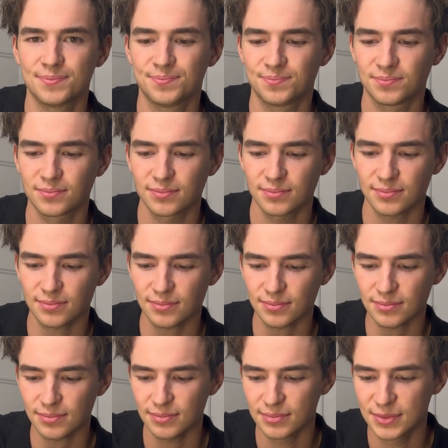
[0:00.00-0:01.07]

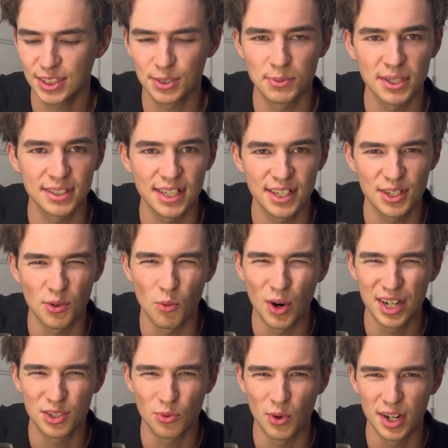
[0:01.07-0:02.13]
It smells like a
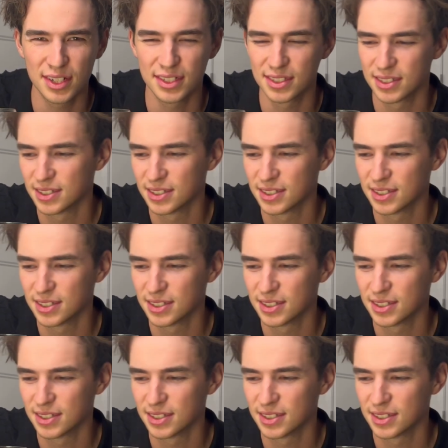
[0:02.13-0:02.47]
white wine.